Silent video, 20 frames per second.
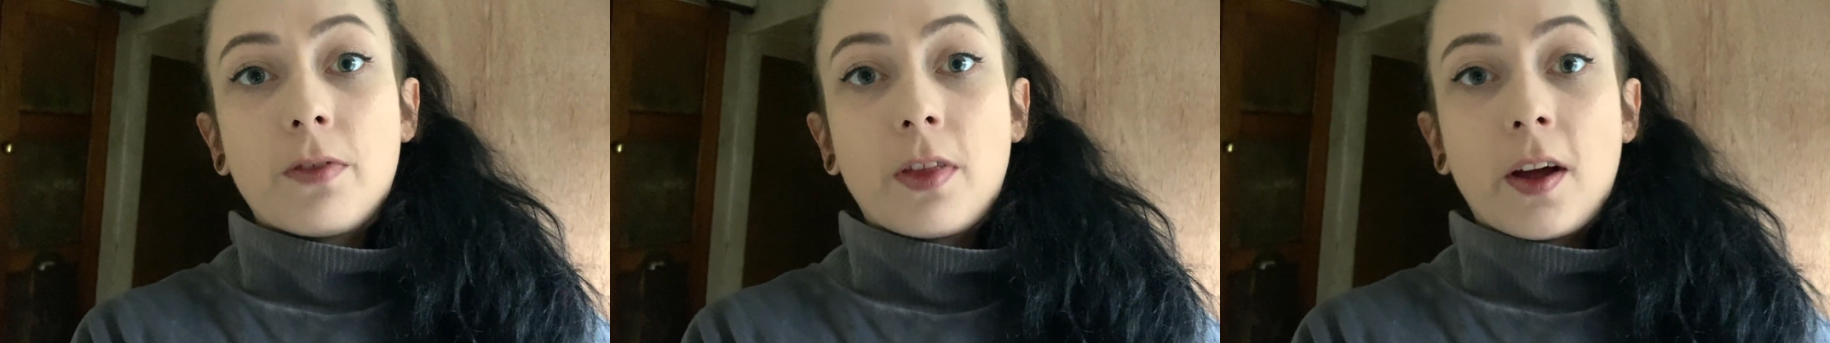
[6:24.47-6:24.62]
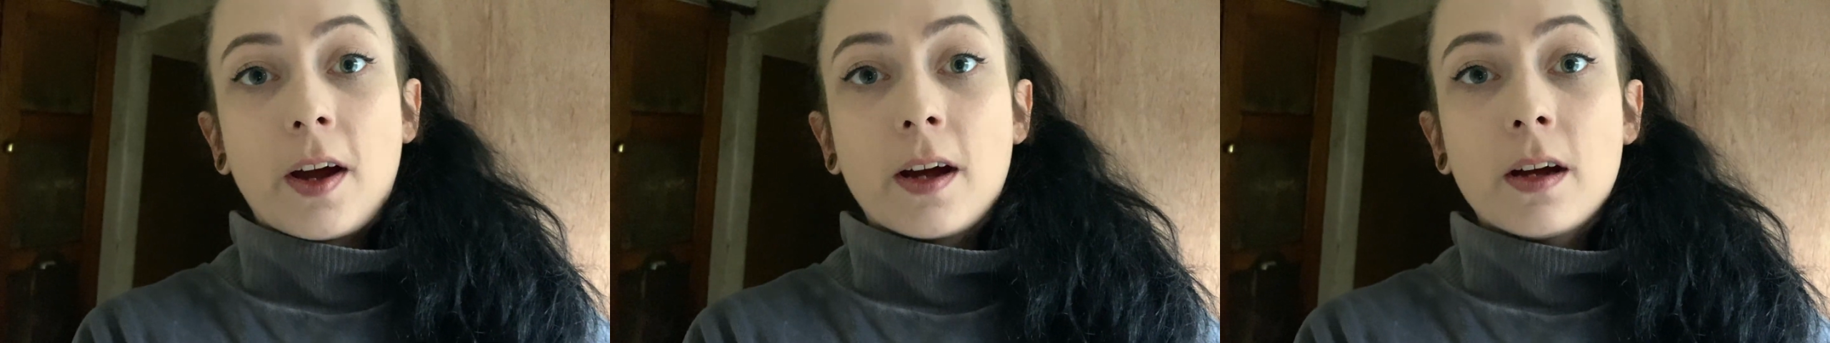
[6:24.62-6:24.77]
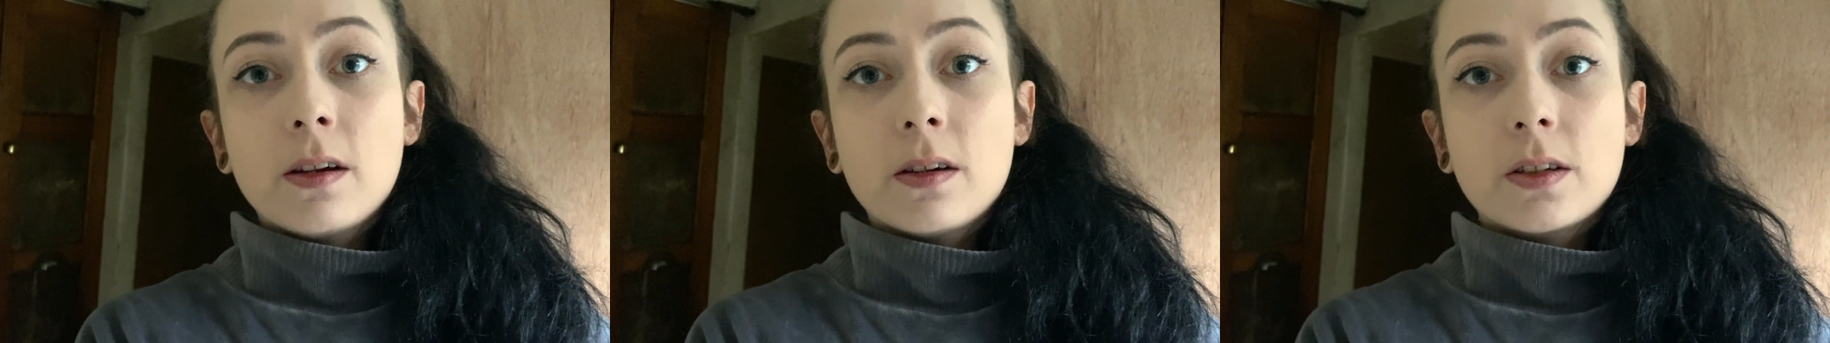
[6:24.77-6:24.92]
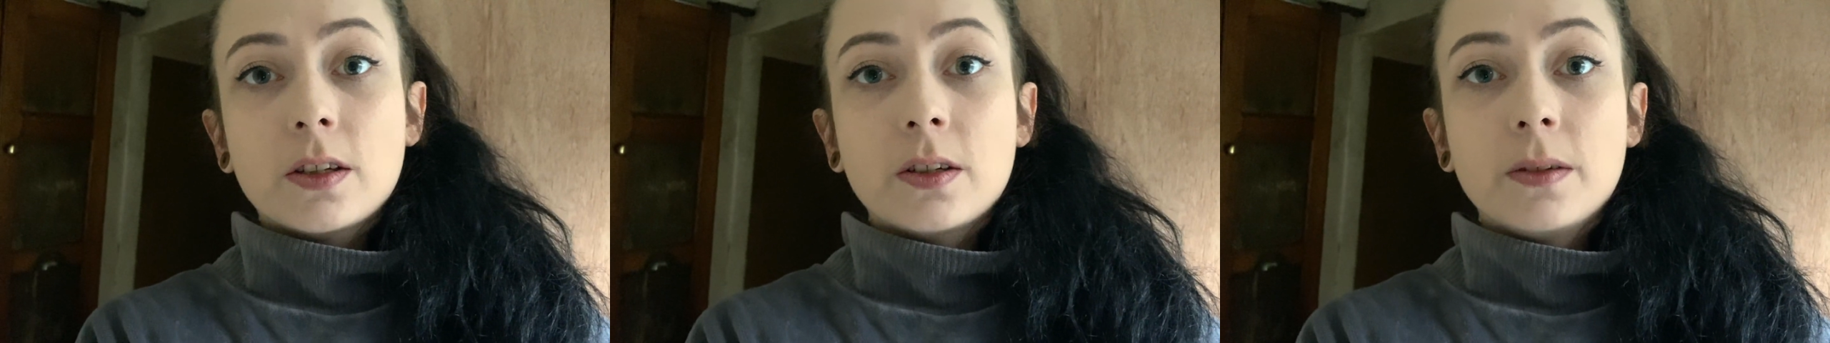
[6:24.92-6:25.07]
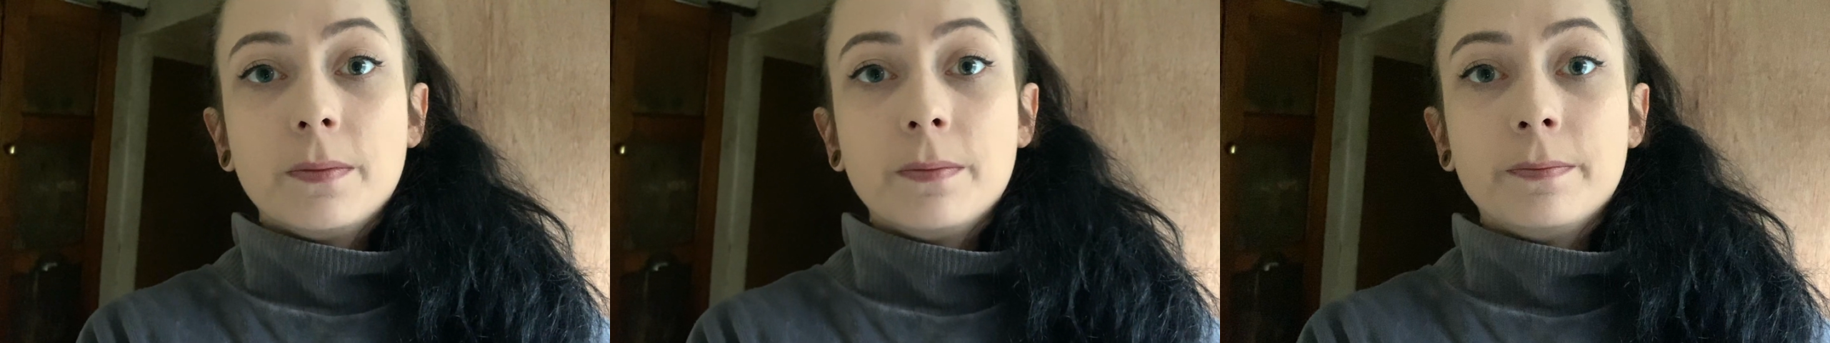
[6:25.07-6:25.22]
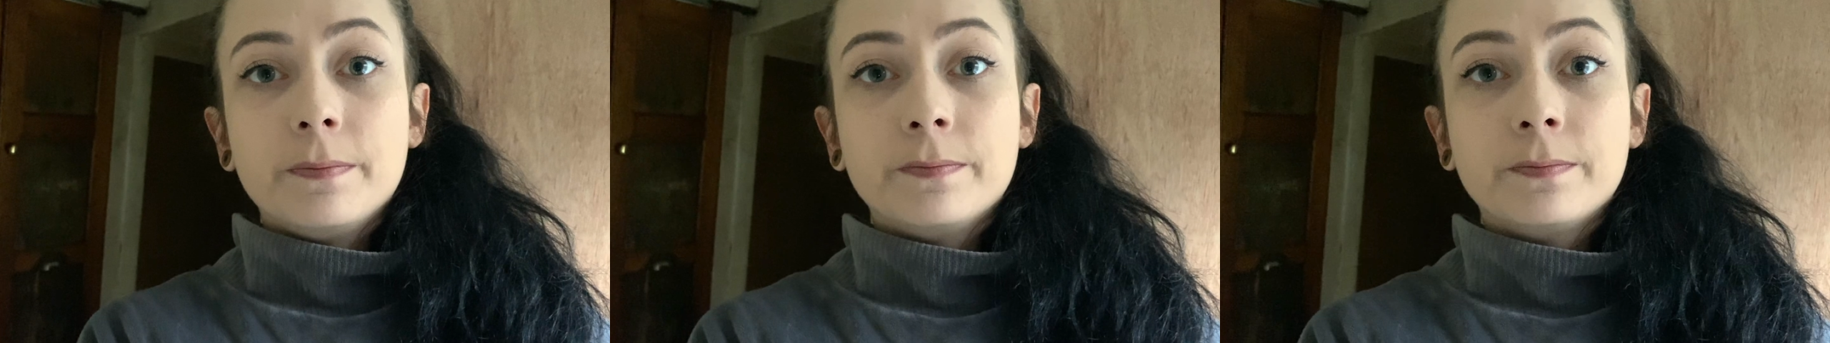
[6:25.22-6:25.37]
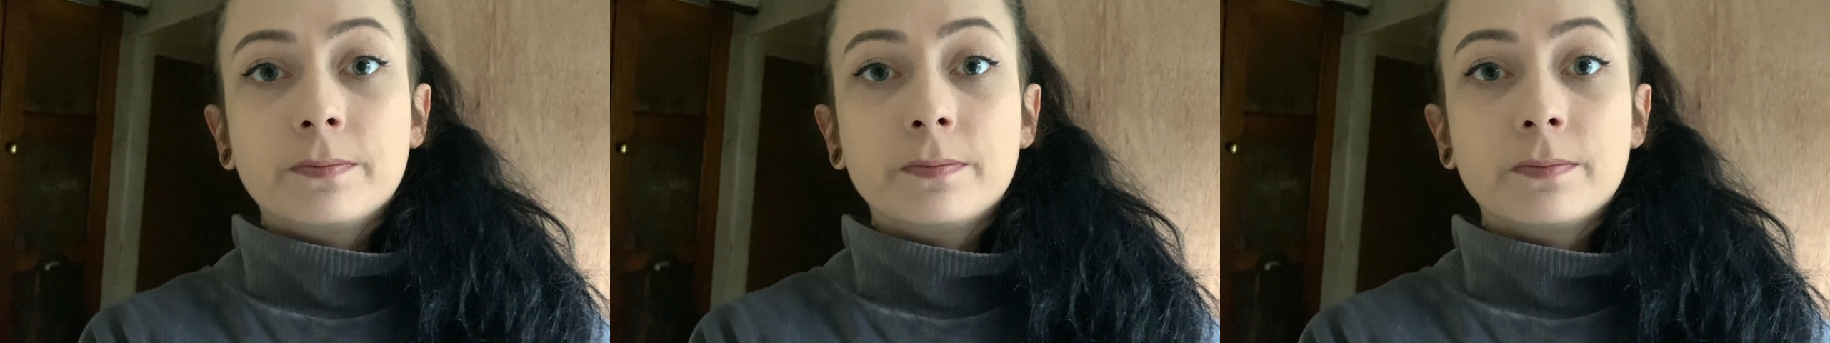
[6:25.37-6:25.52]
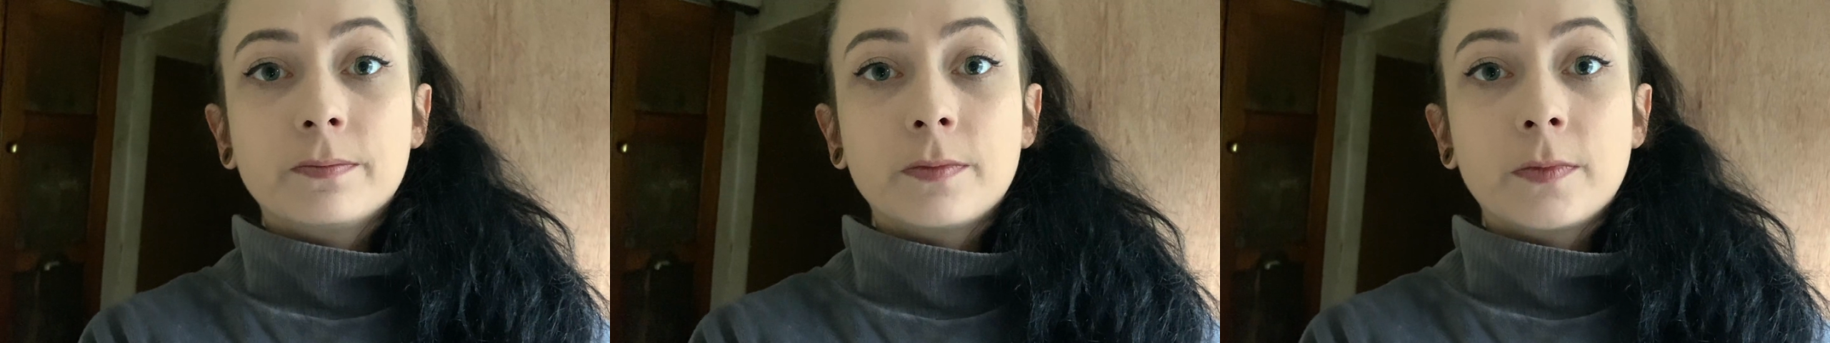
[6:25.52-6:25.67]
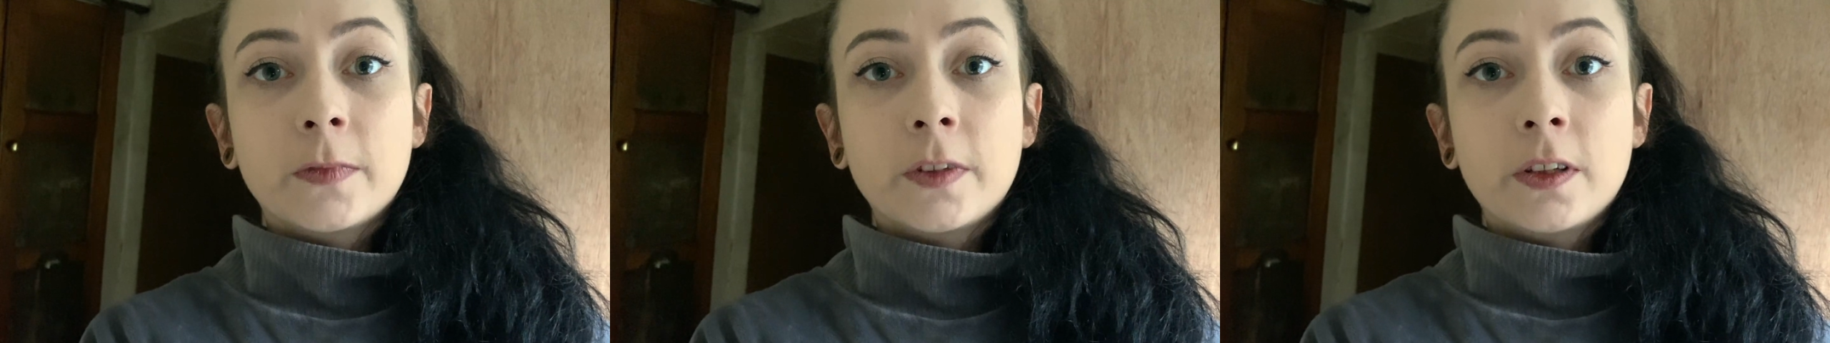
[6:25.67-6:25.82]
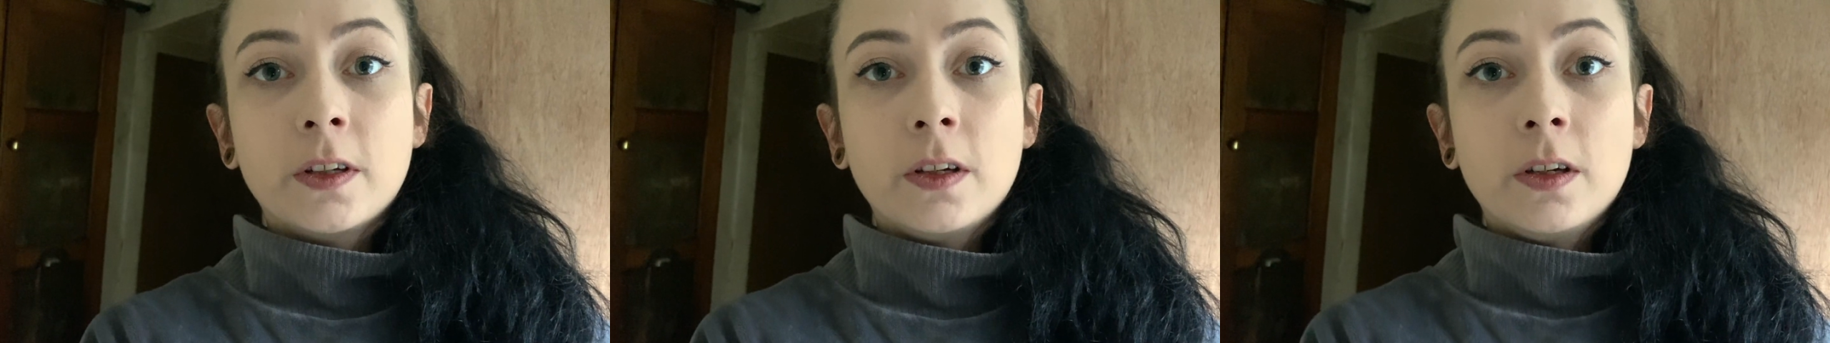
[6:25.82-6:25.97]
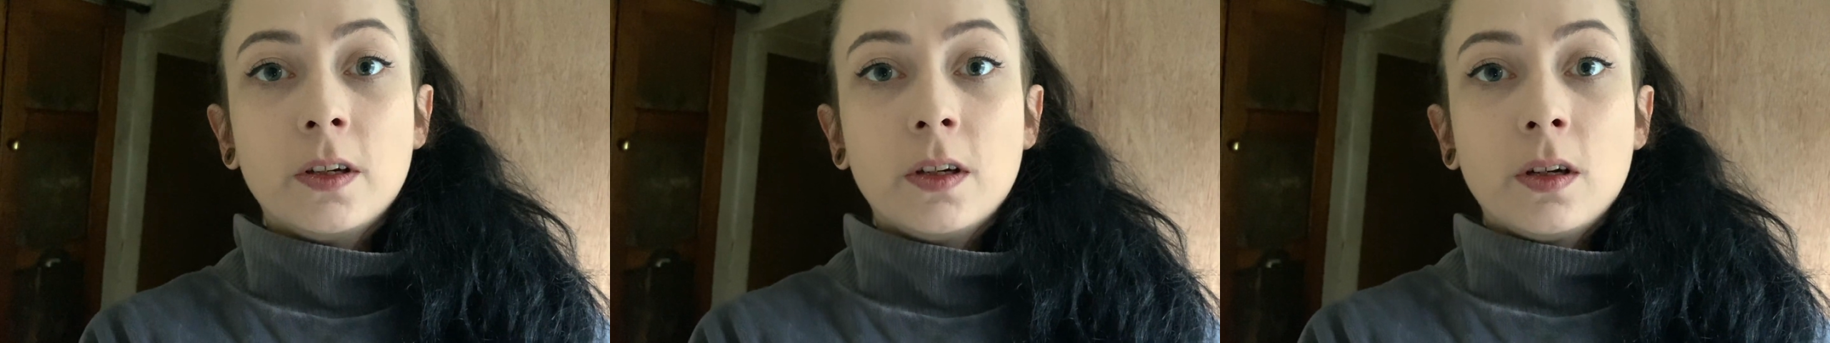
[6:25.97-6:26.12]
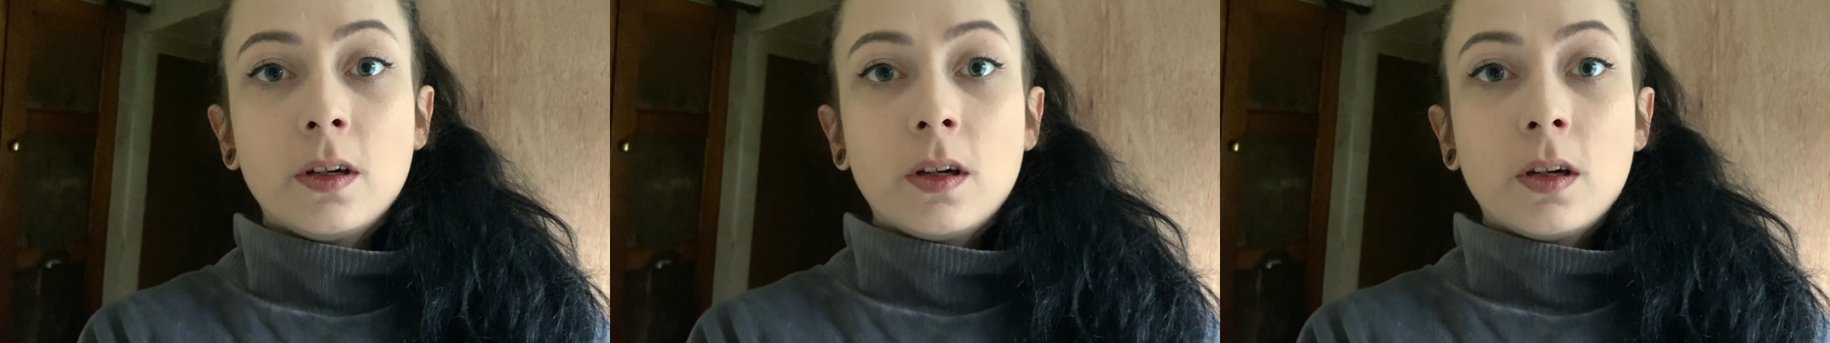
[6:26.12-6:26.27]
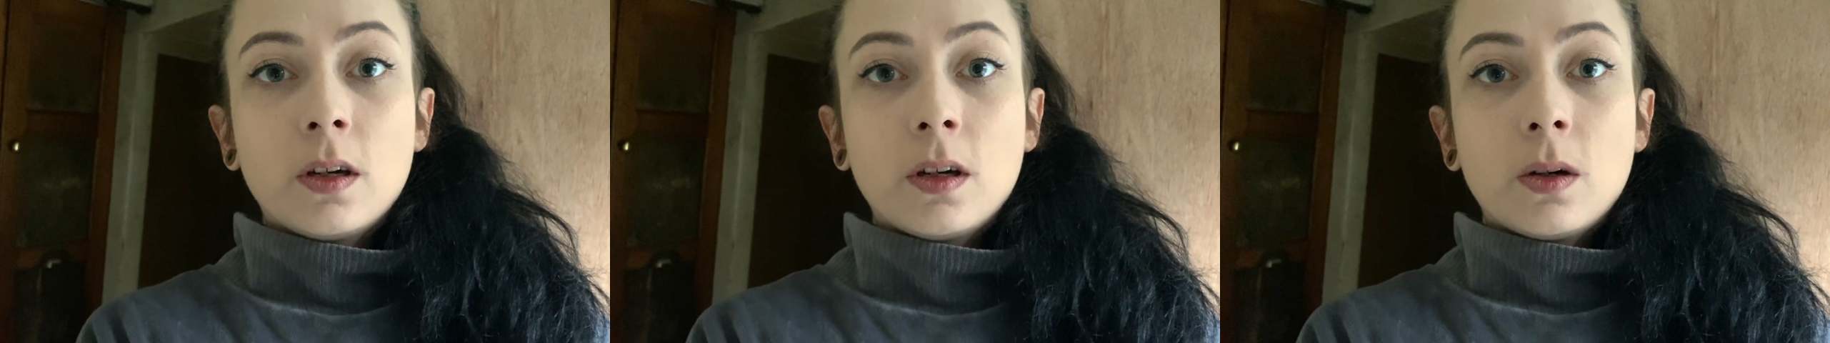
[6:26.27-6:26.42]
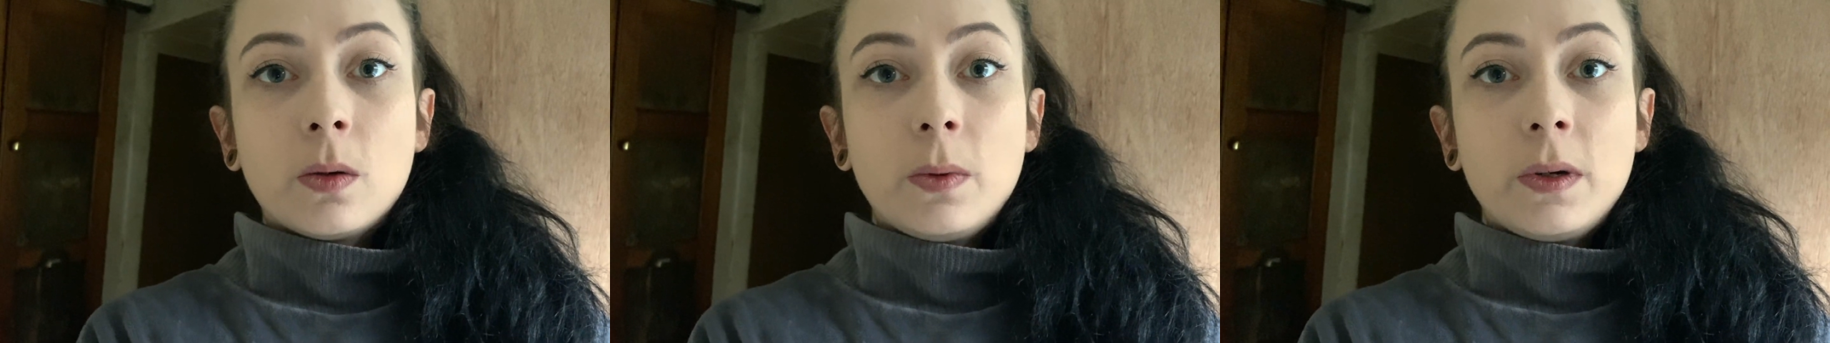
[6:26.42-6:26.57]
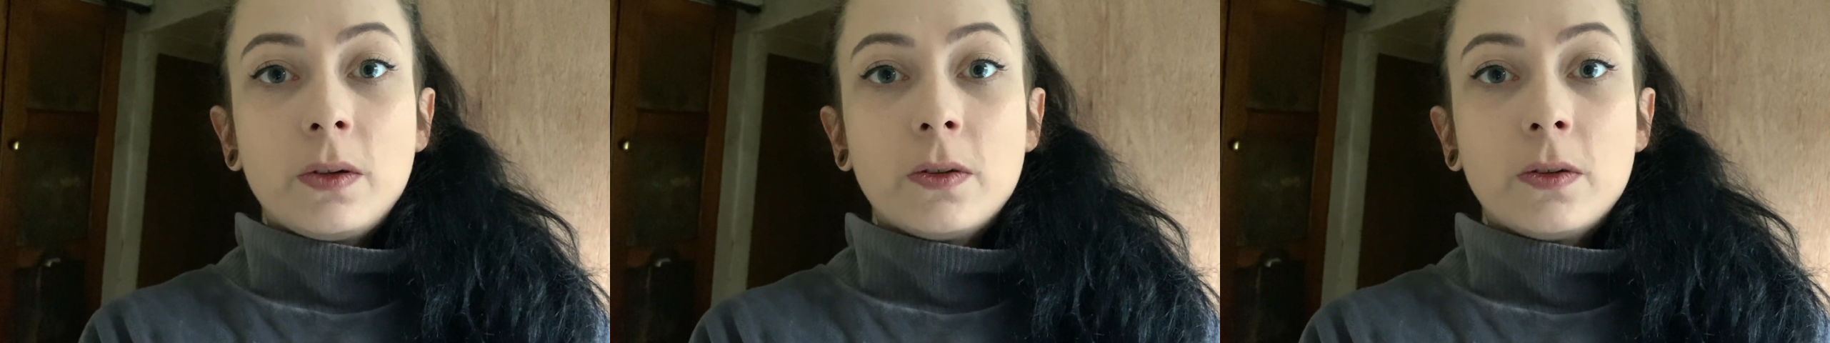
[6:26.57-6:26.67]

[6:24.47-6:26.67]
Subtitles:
that. We